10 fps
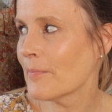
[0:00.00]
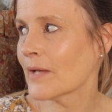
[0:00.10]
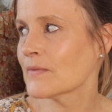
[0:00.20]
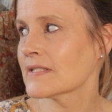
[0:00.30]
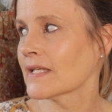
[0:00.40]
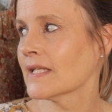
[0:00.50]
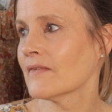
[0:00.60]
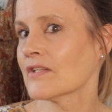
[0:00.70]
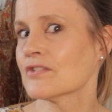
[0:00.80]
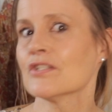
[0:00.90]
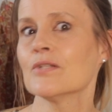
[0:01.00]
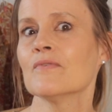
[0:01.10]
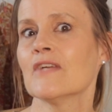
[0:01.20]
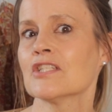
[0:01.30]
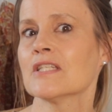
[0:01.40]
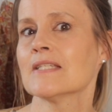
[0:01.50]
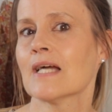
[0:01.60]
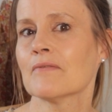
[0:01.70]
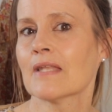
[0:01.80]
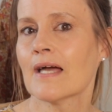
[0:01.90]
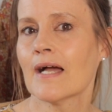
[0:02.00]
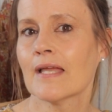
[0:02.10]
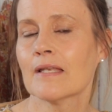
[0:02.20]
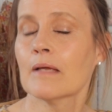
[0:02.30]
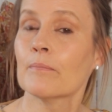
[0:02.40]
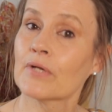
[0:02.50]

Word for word: but I was thinking if I do eventually down the line